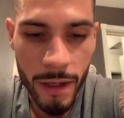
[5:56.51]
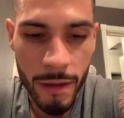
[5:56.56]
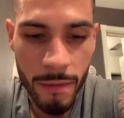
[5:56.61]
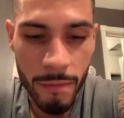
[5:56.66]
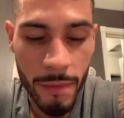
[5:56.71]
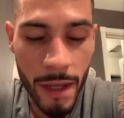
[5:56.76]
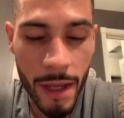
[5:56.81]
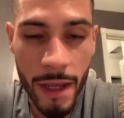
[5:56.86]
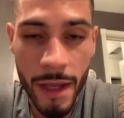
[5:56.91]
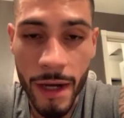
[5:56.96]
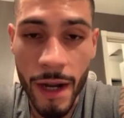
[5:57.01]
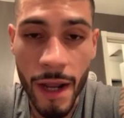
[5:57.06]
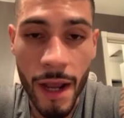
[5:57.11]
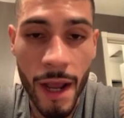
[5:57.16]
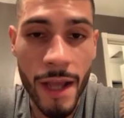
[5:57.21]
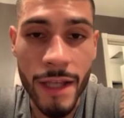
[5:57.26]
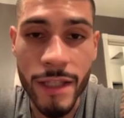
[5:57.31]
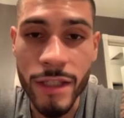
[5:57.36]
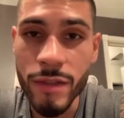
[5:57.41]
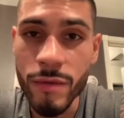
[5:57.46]
Man,
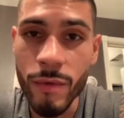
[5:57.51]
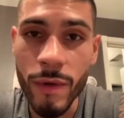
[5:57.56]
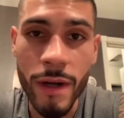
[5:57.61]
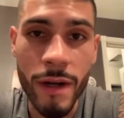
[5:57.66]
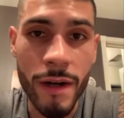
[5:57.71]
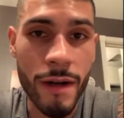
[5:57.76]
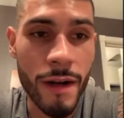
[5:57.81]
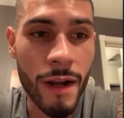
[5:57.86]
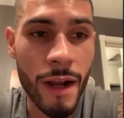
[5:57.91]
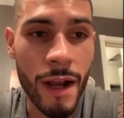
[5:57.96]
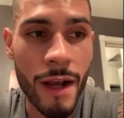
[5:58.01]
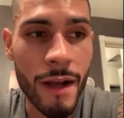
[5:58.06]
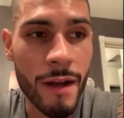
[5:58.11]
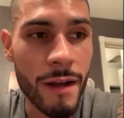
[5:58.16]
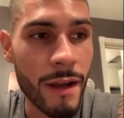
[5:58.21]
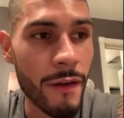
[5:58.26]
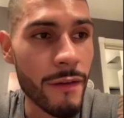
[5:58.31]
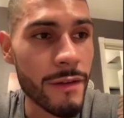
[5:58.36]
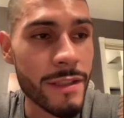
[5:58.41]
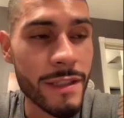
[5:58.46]
I swear,
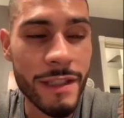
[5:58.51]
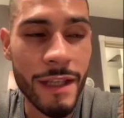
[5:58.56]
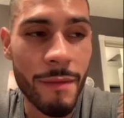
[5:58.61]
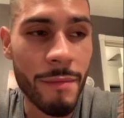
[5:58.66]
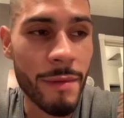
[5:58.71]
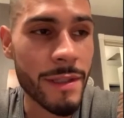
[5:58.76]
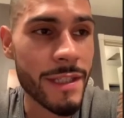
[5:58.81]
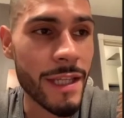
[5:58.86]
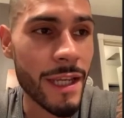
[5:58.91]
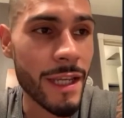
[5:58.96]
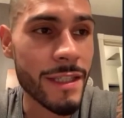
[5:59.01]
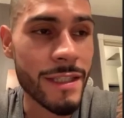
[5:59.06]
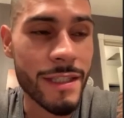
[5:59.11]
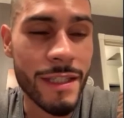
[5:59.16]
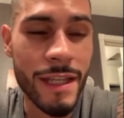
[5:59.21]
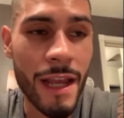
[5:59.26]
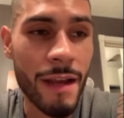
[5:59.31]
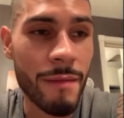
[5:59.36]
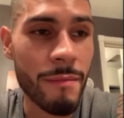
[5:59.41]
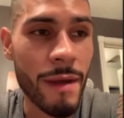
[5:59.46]
ever since I've been taking
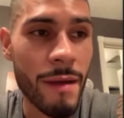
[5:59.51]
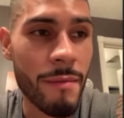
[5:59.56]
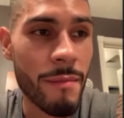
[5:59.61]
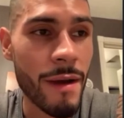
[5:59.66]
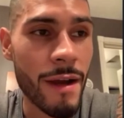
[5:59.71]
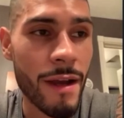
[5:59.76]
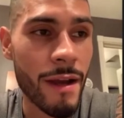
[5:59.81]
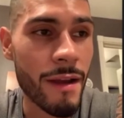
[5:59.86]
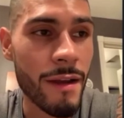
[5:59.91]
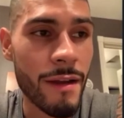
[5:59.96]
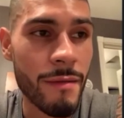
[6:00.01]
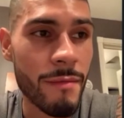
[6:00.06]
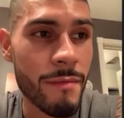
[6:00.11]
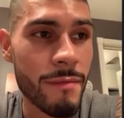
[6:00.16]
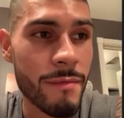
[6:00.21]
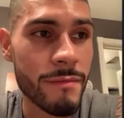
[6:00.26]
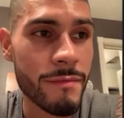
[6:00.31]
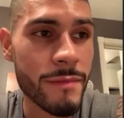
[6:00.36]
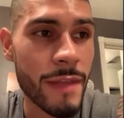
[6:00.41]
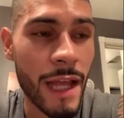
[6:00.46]
snack, man,
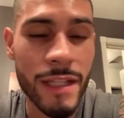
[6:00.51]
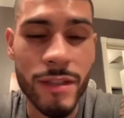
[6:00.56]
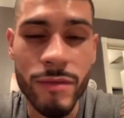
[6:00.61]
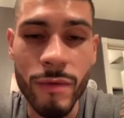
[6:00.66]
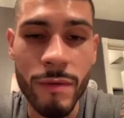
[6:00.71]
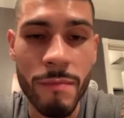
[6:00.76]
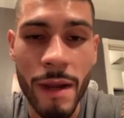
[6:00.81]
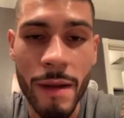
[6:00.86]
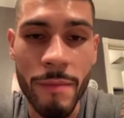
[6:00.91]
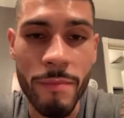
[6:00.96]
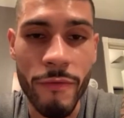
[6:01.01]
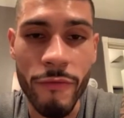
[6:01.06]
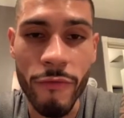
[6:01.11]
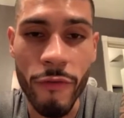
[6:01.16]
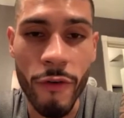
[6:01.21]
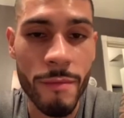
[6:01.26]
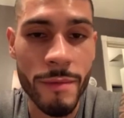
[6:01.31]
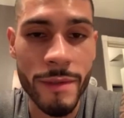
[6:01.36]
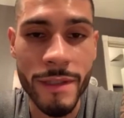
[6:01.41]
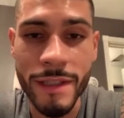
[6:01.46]
that's when my
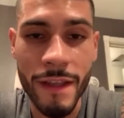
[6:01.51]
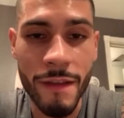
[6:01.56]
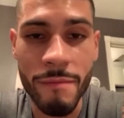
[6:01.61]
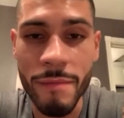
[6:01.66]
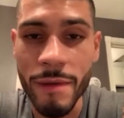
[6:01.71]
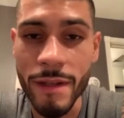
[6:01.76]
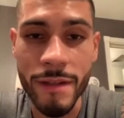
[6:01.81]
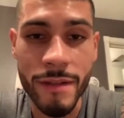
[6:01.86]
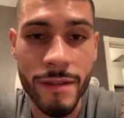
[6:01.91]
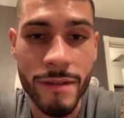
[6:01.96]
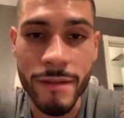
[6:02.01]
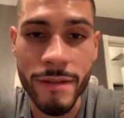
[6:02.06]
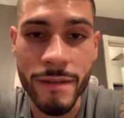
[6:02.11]
performances have been